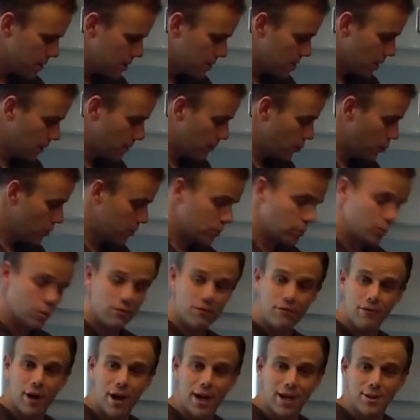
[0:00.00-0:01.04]
Some women
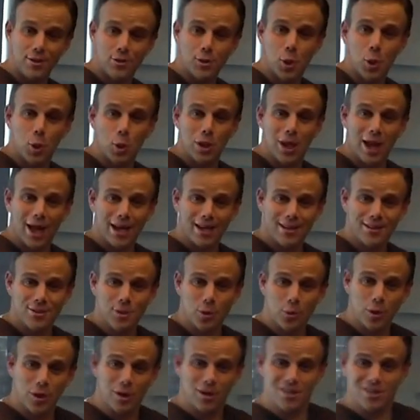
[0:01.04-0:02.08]
will find don't like
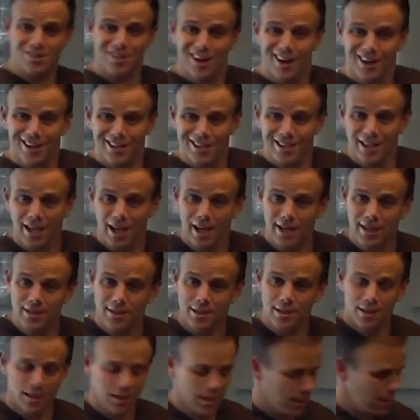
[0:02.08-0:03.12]
to wear a sock at
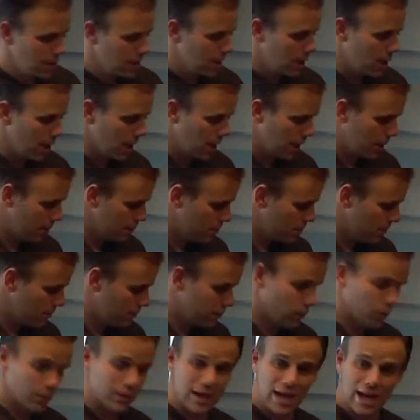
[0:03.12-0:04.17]
night.
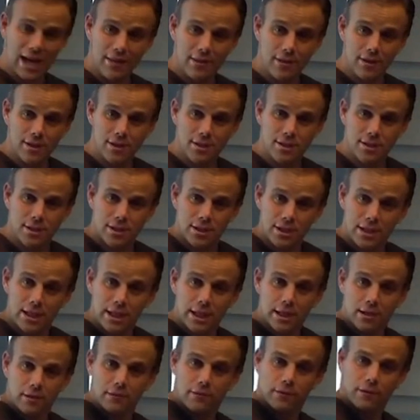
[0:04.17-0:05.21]
Before we had this
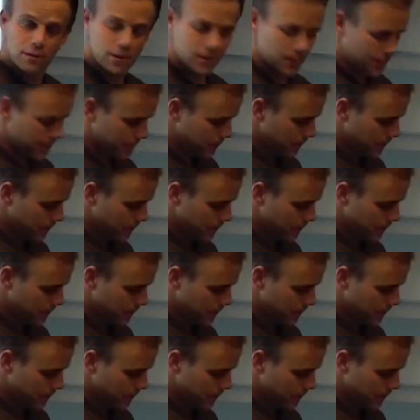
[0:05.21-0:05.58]
sleeve